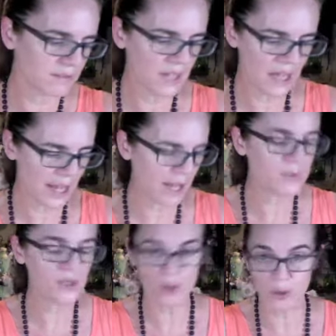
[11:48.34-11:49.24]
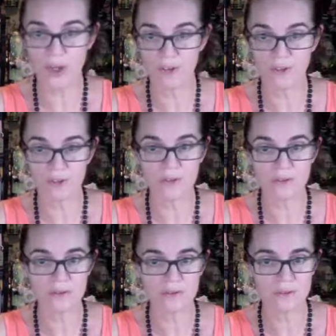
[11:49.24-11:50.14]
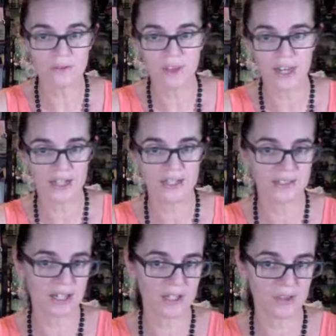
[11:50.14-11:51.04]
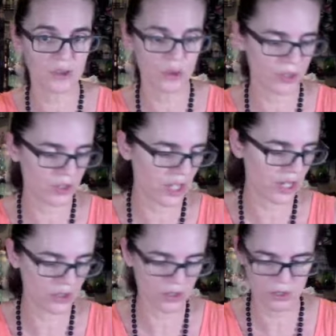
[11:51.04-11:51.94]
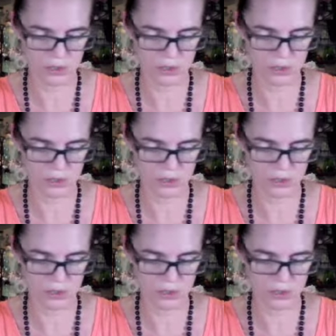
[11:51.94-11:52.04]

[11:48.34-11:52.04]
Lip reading: I am so grateful that I decided to join the challenge.